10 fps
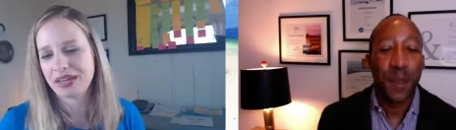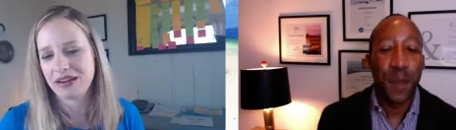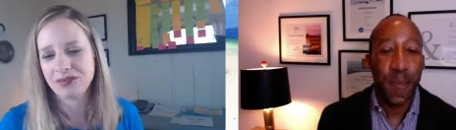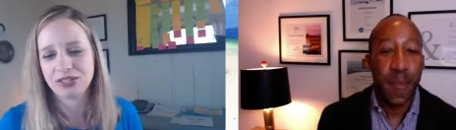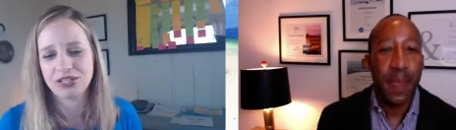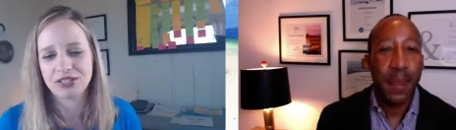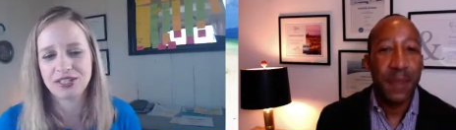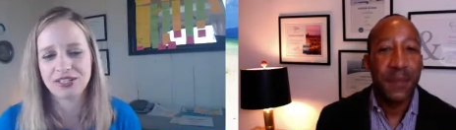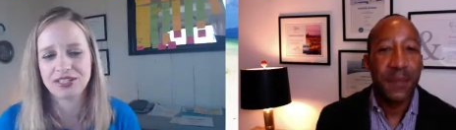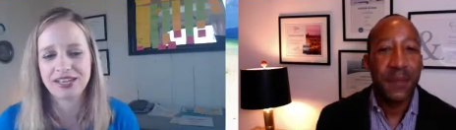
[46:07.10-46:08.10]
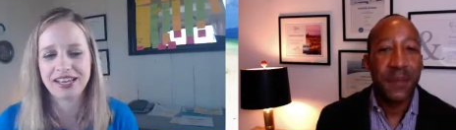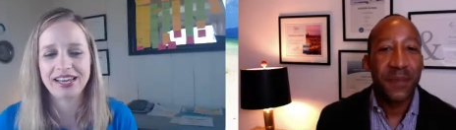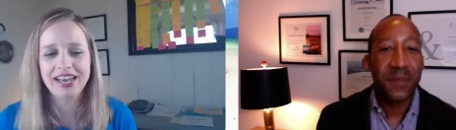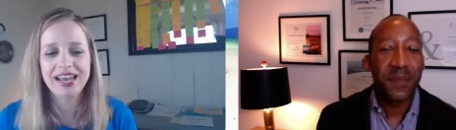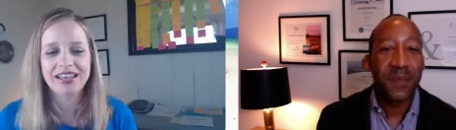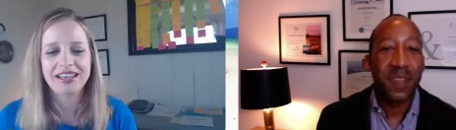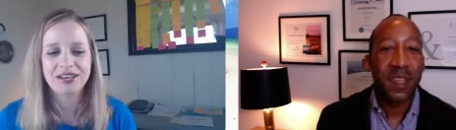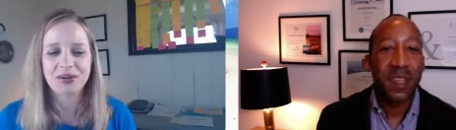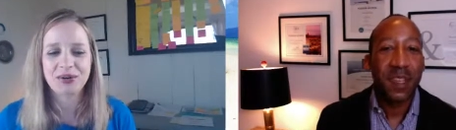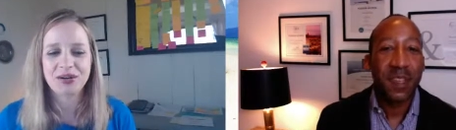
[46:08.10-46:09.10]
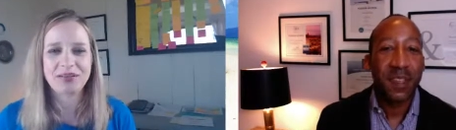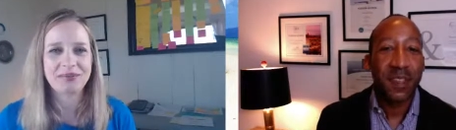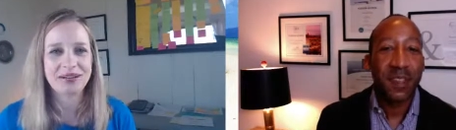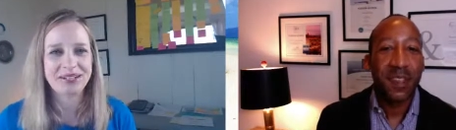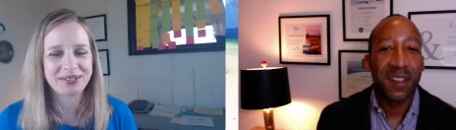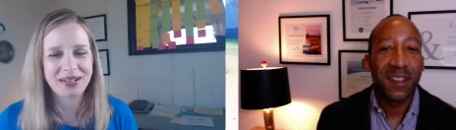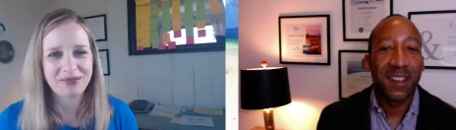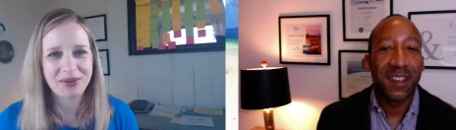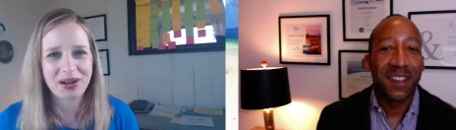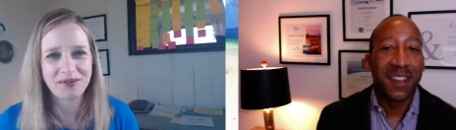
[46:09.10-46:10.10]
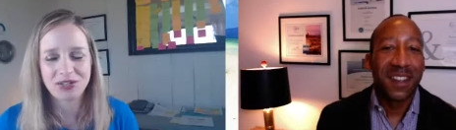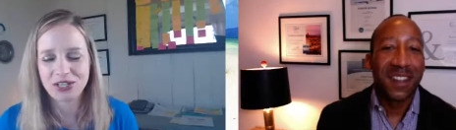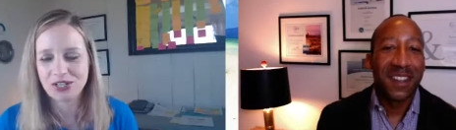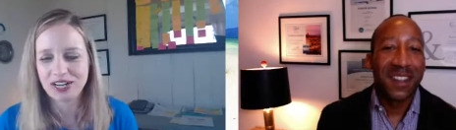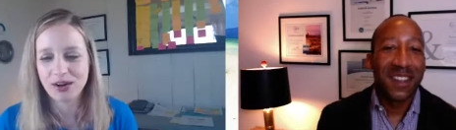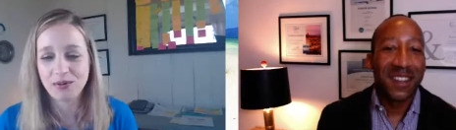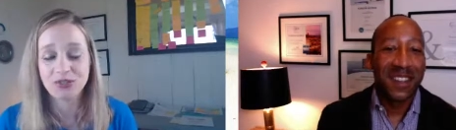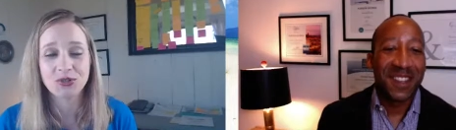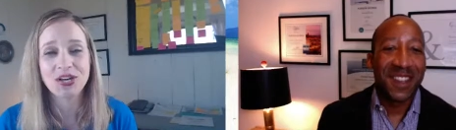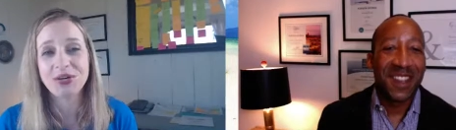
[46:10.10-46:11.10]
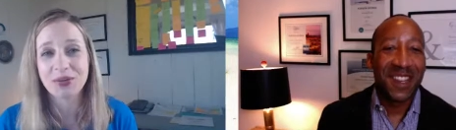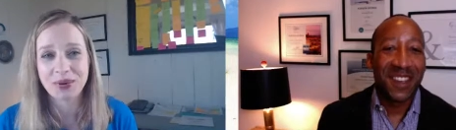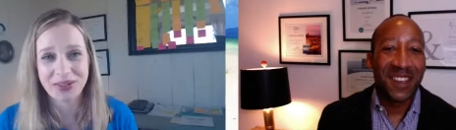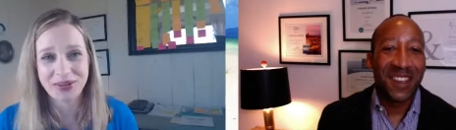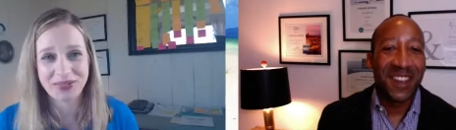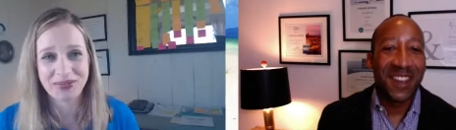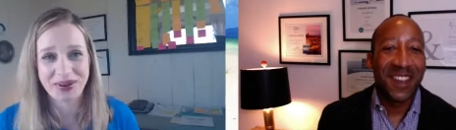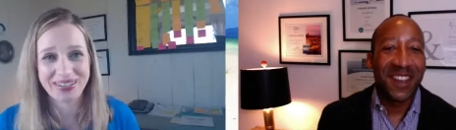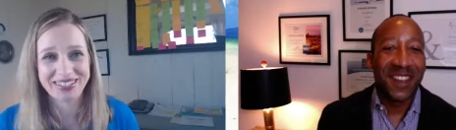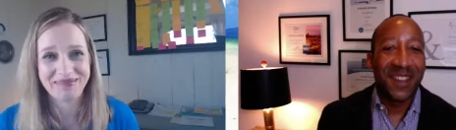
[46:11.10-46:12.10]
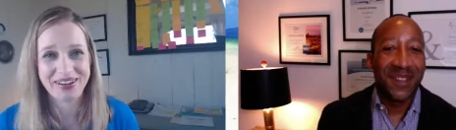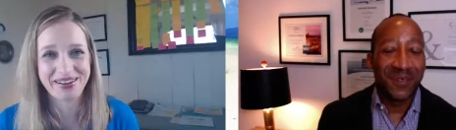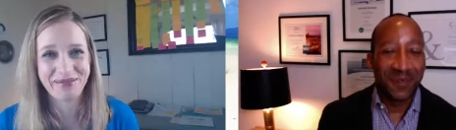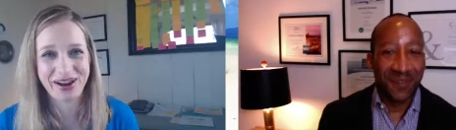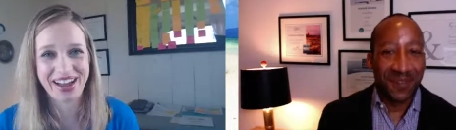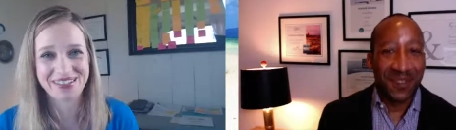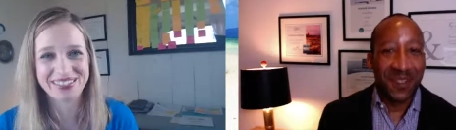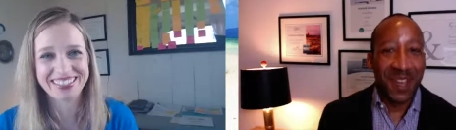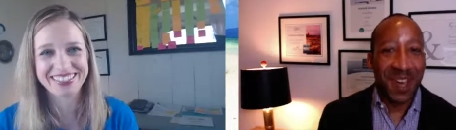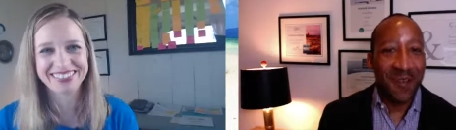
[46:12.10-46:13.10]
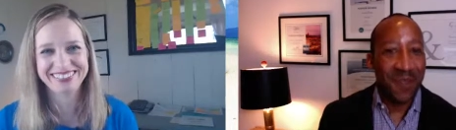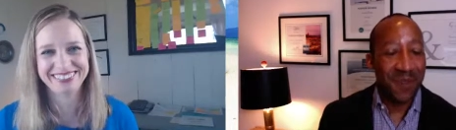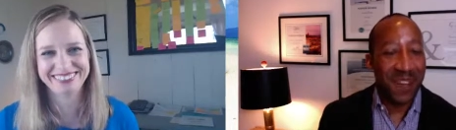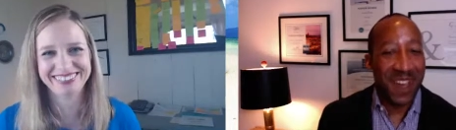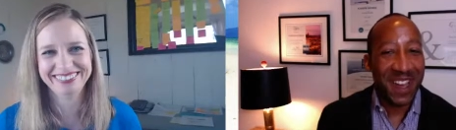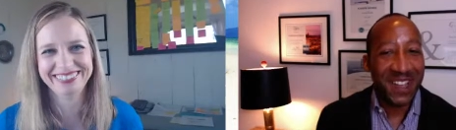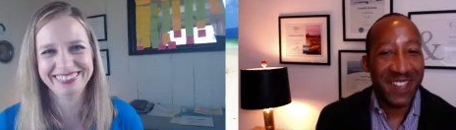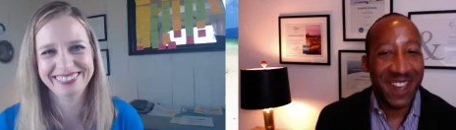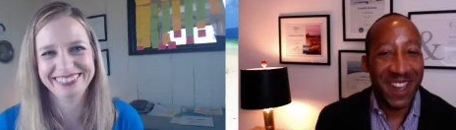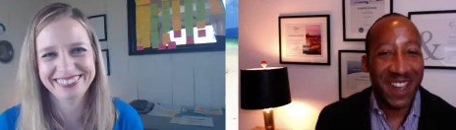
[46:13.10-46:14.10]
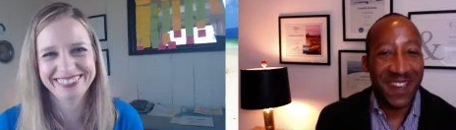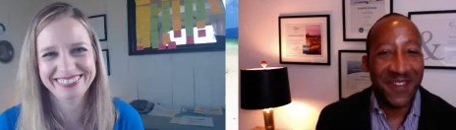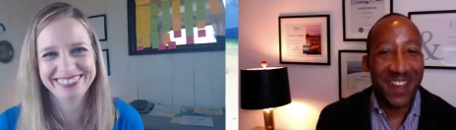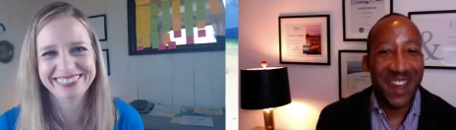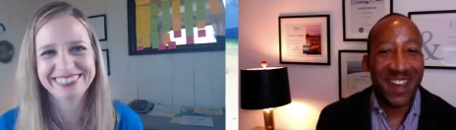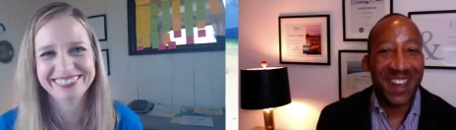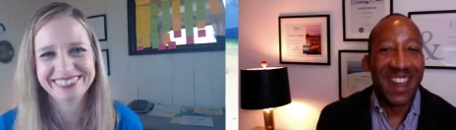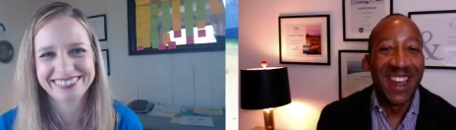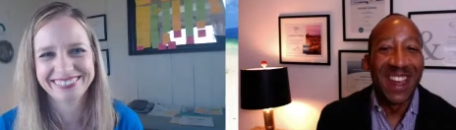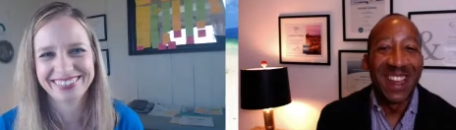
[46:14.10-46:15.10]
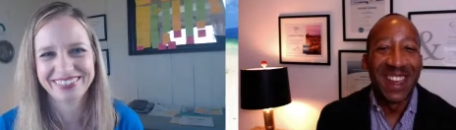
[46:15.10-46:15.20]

Speaker 1: conversation here today. Thank you, Kareem. It's been a delightful conversation. I hope to join you in one of those safaris someday, perhaps. That
Speaker 2: would be excellent. I'd love that. It'd